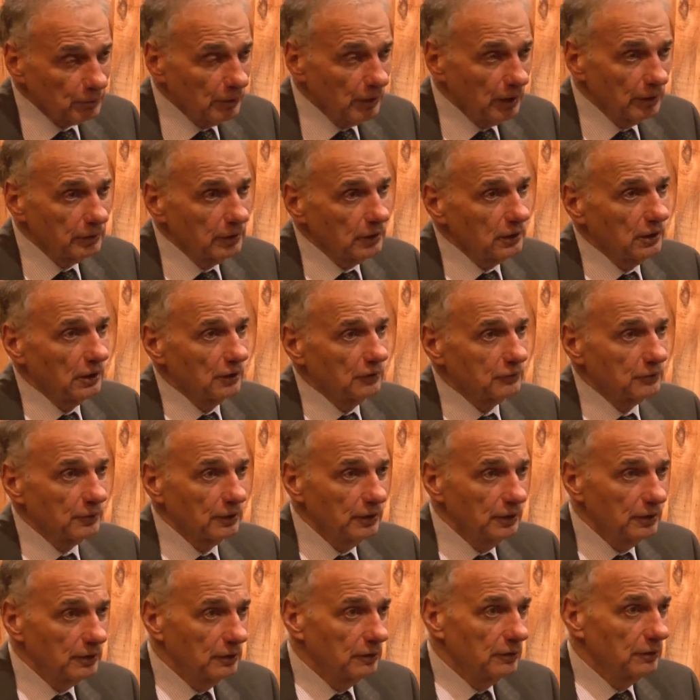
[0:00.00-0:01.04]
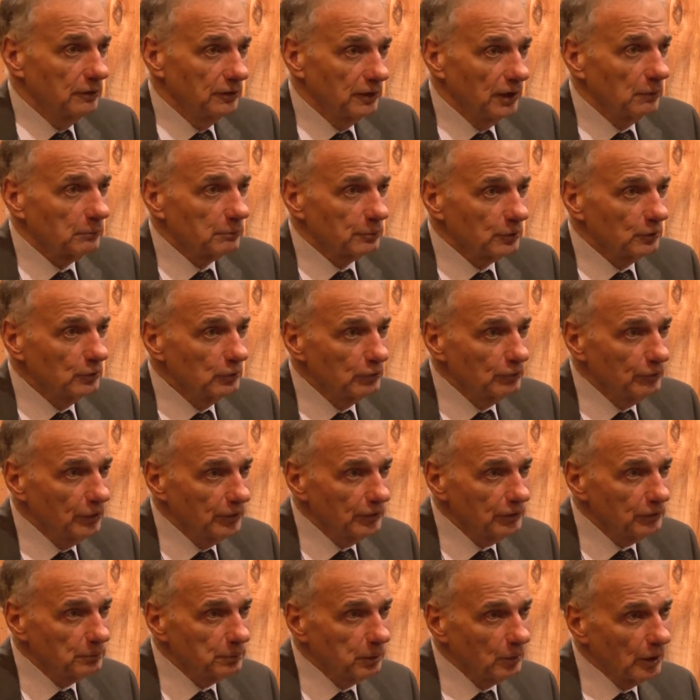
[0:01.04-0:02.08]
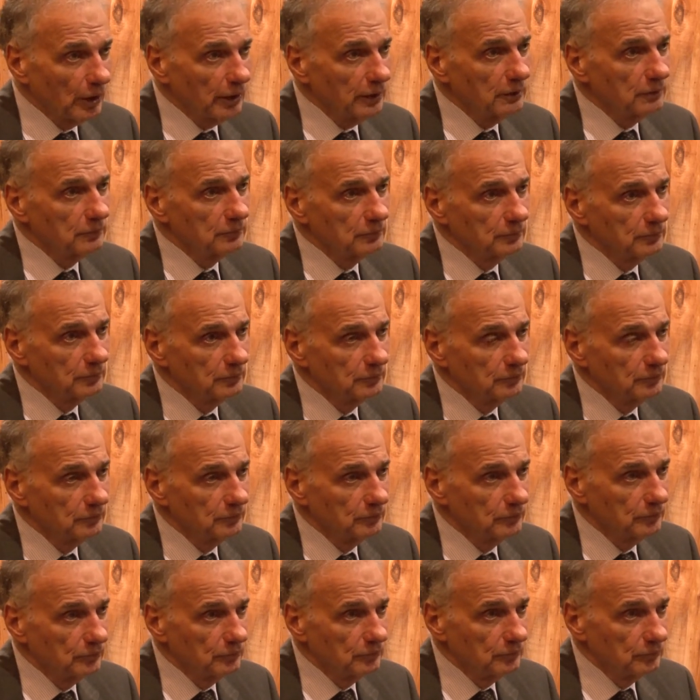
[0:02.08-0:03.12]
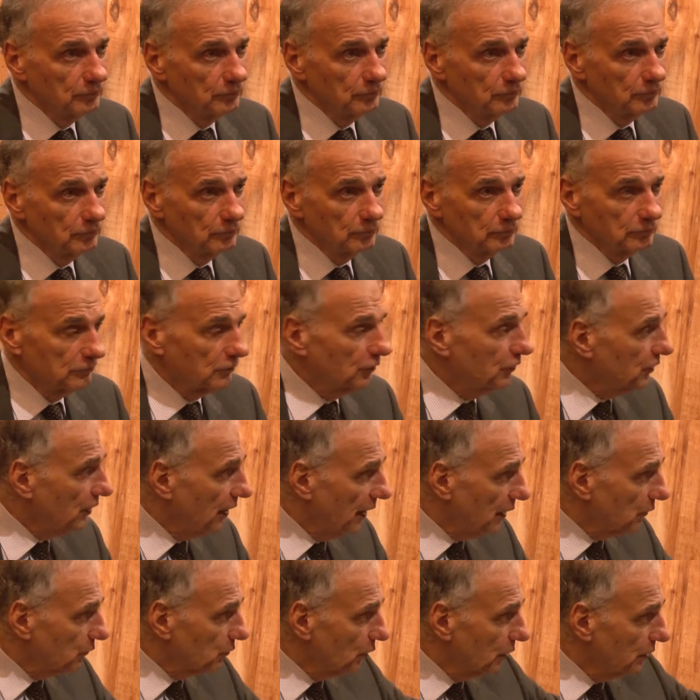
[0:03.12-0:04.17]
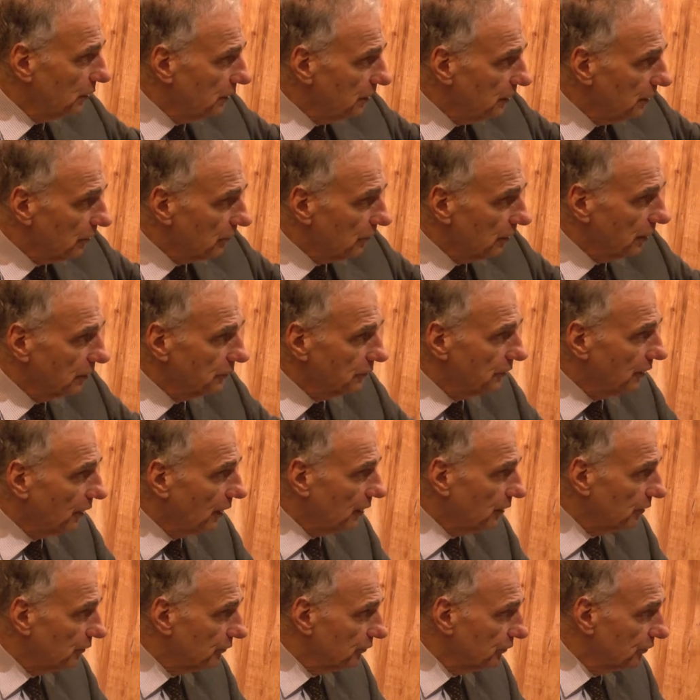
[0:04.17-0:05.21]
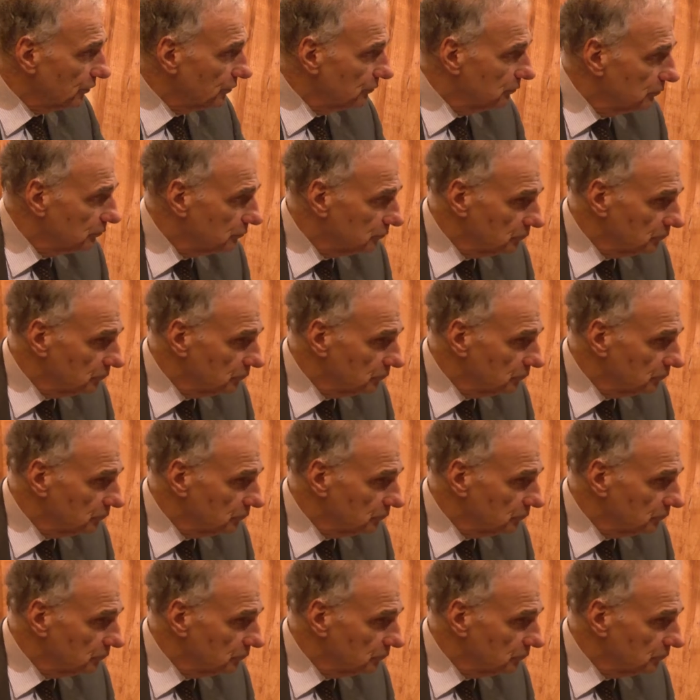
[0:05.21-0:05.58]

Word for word: around the country that prove this point. Just had one here on tires.